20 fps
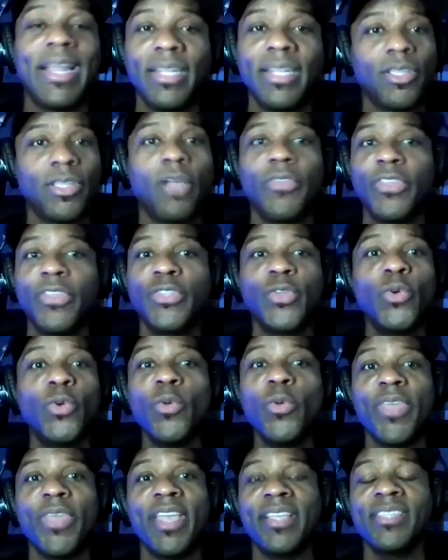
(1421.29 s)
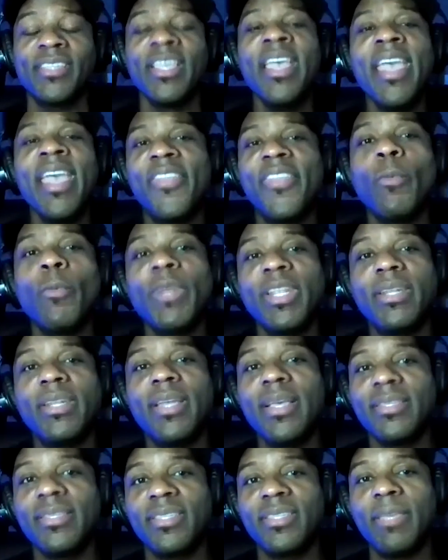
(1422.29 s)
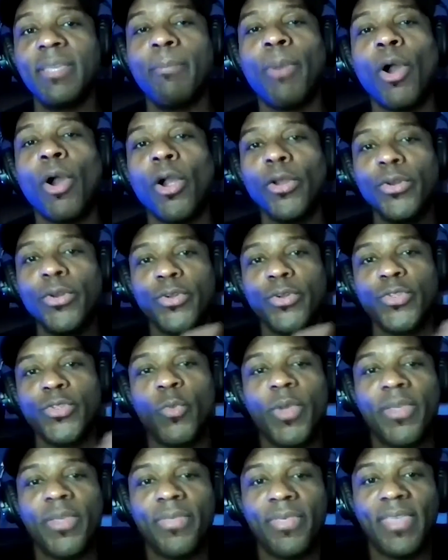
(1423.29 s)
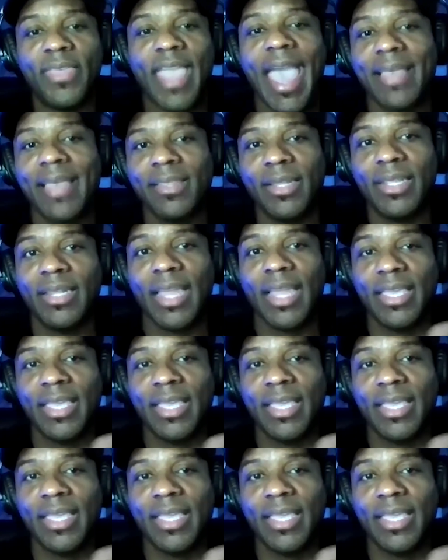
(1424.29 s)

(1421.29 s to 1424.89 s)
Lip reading: he does all these cool things. And then what he does is he partners with the athlete,